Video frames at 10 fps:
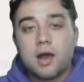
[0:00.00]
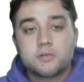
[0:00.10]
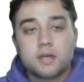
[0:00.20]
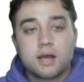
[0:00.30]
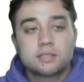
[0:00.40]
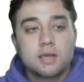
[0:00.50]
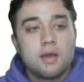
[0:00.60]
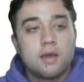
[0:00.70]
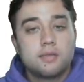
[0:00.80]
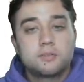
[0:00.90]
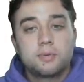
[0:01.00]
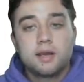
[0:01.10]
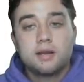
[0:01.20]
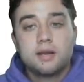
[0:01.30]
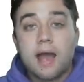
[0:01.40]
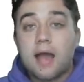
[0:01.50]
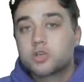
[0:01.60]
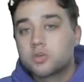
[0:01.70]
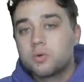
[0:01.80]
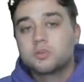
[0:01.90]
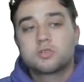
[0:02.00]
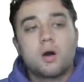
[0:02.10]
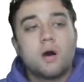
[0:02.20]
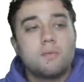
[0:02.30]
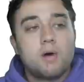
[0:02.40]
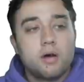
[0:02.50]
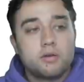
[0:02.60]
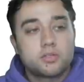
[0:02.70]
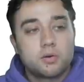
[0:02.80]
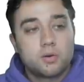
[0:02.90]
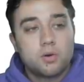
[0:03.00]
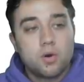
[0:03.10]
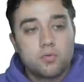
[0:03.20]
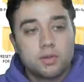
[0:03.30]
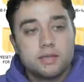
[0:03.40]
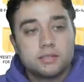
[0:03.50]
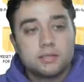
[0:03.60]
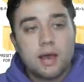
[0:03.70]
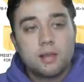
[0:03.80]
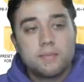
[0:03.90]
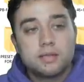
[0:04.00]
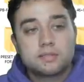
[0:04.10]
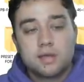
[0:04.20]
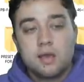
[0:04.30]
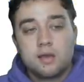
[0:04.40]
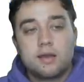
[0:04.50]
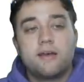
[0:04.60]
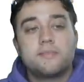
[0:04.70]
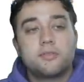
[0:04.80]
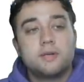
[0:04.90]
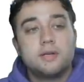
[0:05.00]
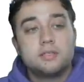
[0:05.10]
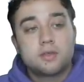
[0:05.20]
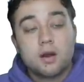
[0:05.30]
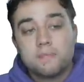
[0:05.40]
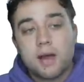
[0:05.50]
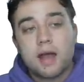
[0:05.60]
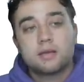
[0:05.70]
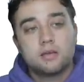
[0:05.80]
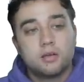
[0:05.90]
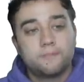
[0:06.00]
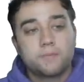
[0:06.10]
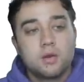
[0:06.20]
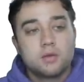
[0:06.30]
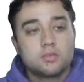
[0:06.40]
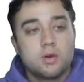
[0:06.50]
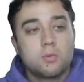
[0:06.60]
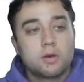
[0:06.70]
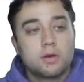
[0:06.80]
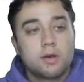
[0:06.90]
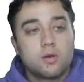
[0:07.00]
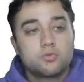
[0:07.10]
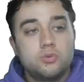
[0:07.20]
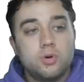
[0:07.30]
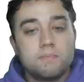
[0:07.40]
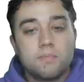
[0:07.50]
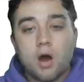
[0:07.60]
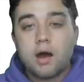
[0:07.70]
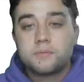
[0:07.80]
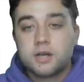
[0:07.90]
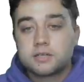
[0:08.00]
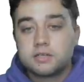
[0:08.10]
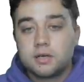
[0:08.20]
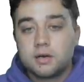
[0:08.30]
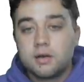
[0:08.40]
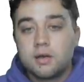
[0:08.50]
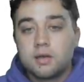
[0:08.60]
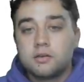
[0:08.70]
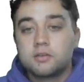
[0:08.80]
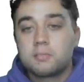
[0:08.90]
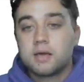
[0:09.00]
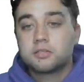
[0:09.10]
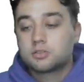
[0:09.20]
objects and let's bring in an actual skull model. So I'll go to overlays and elements, and I have my 3D starter pack here. So we're gonna to objects here. Here's my